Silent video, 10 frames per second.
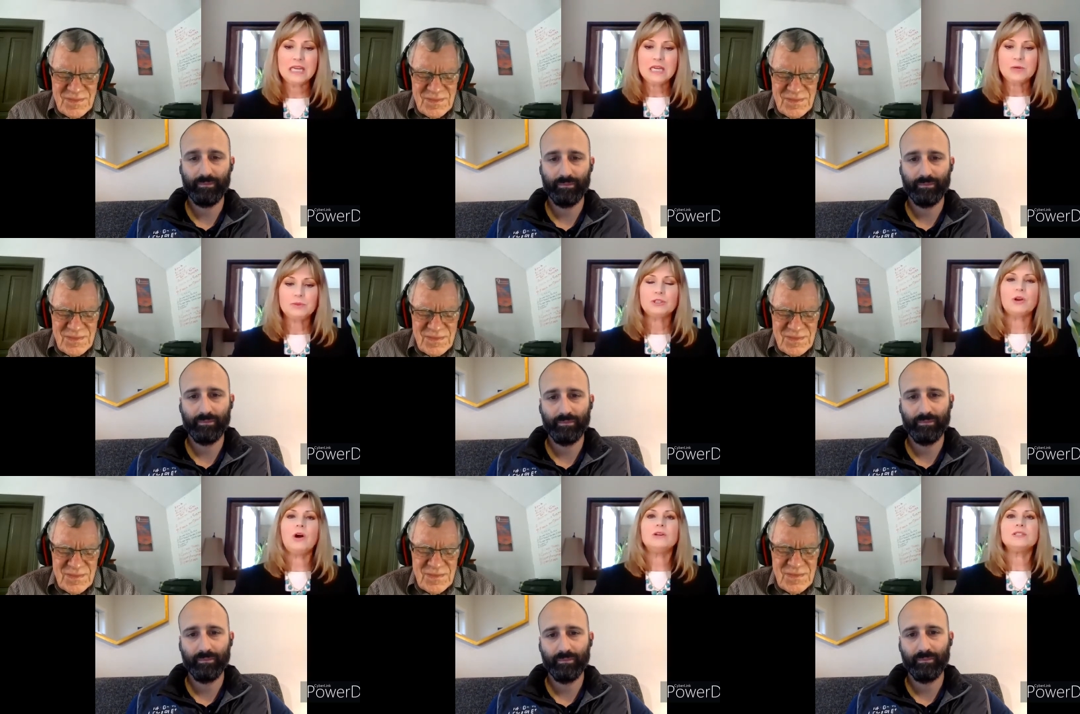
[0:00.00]
Speaker 1: But you're
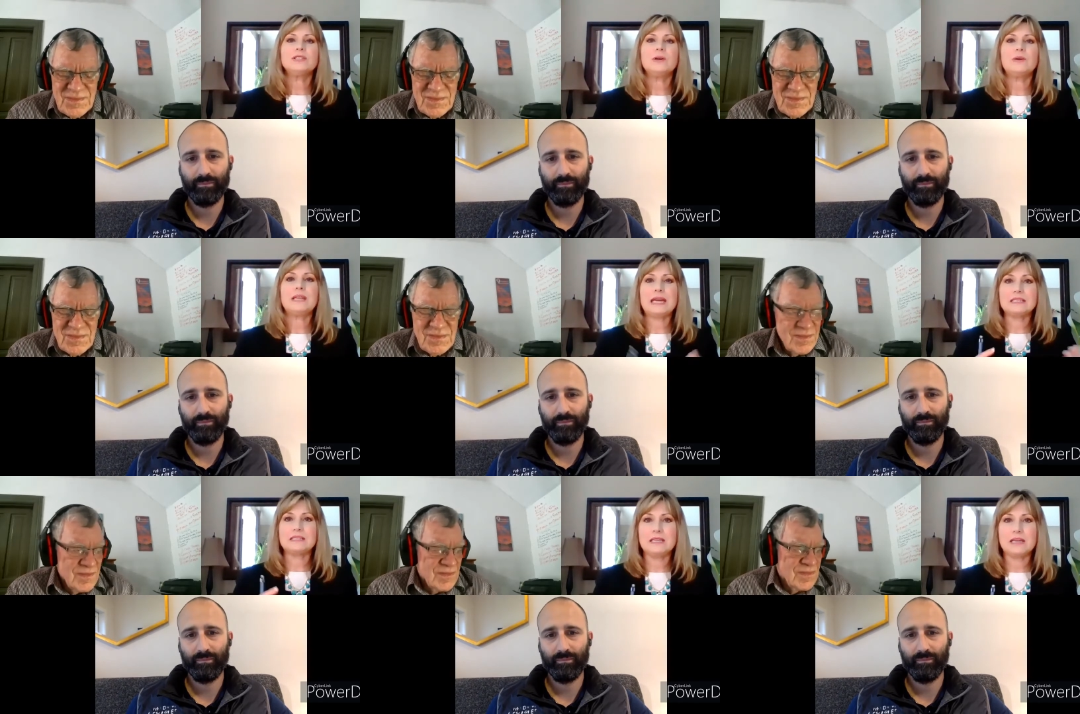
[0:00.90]
also an
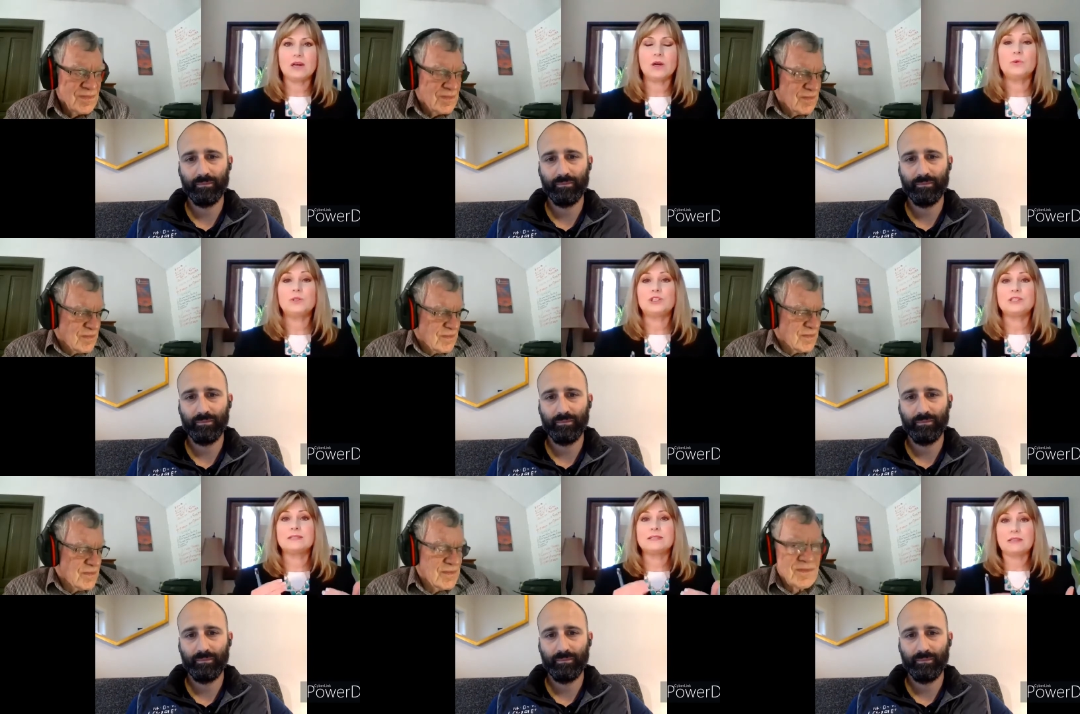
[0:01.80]
SEO, which
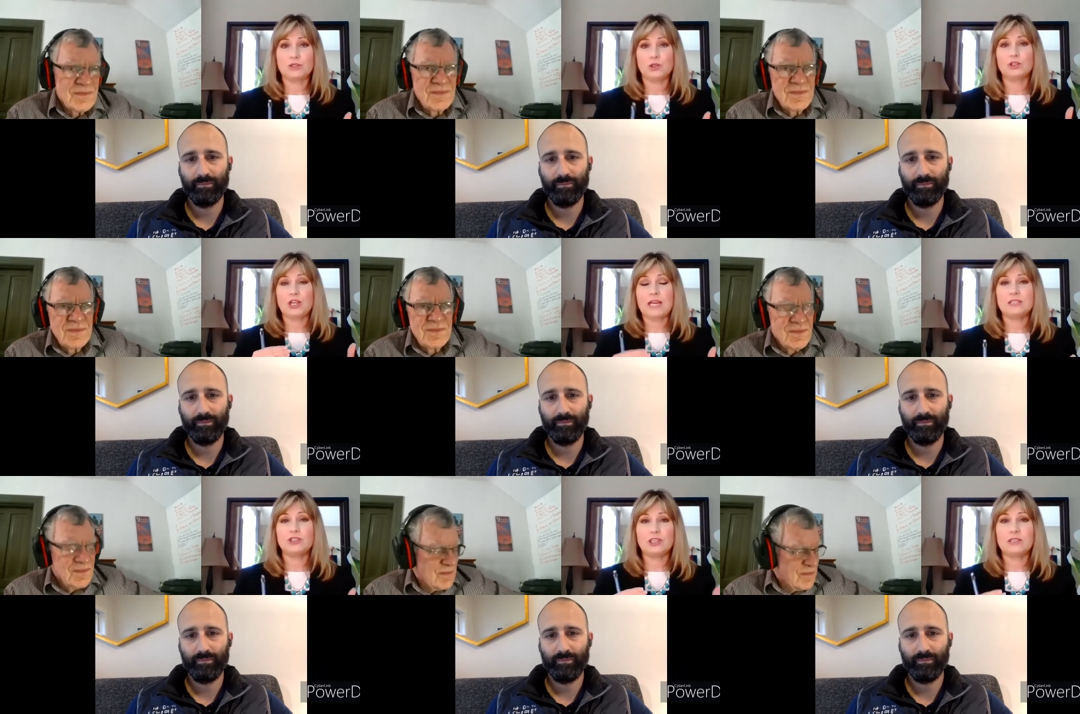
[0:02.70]
is search
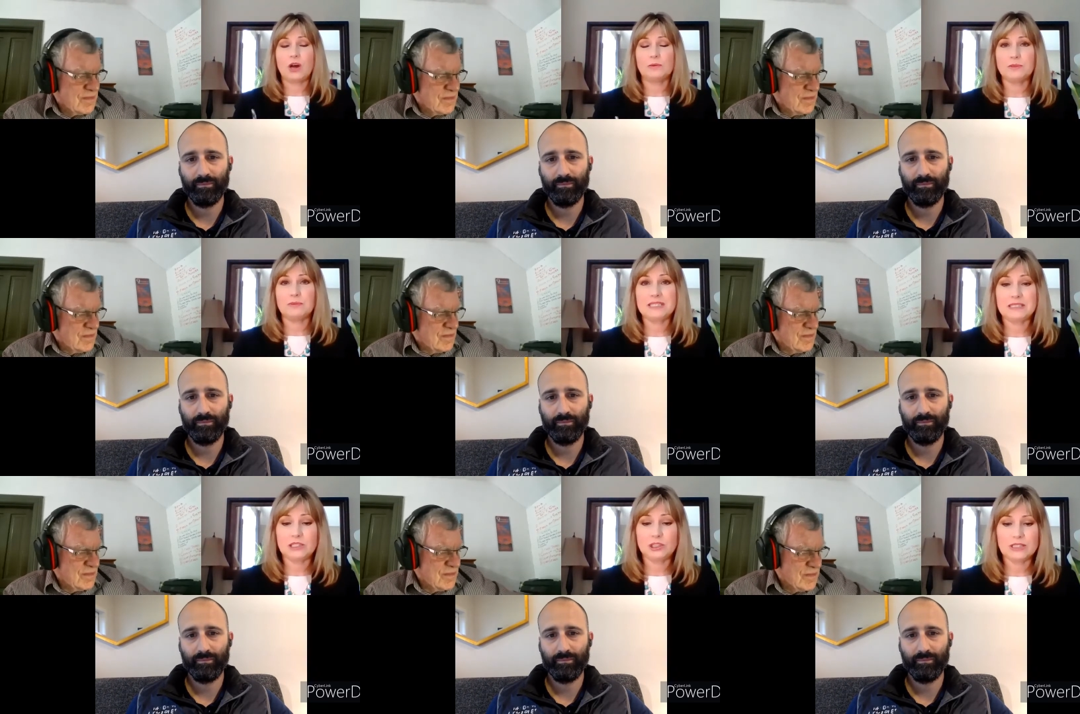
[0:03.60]
engine
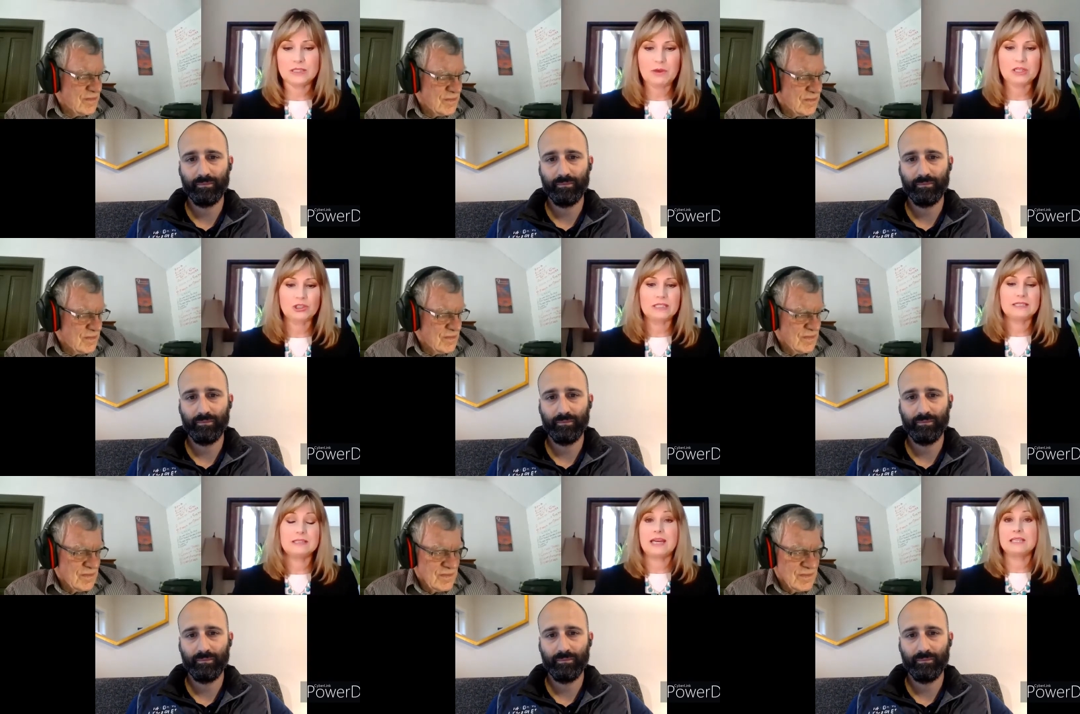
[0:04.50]
optimization specialist,
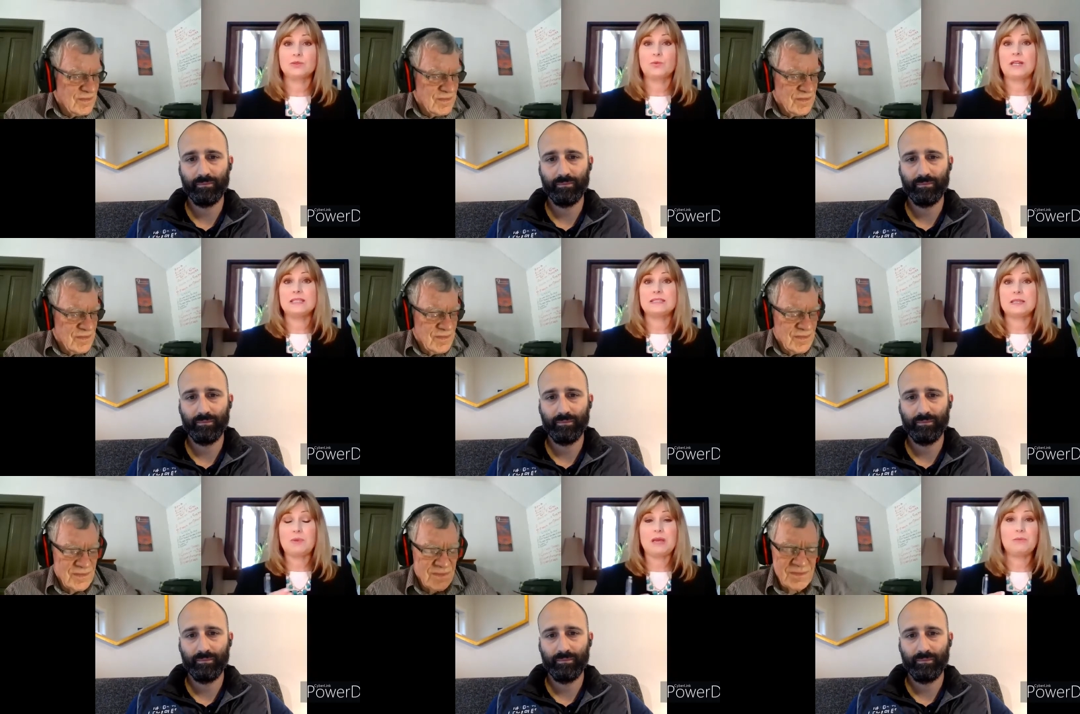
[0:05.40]
as well as a
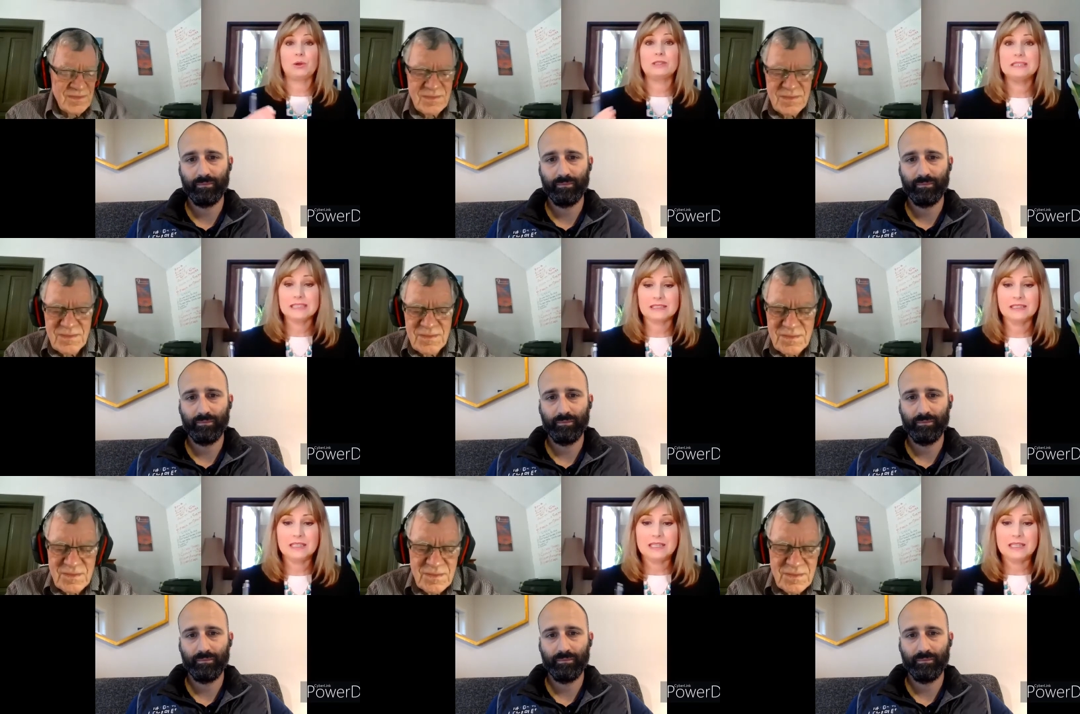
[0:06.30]
pay-per-click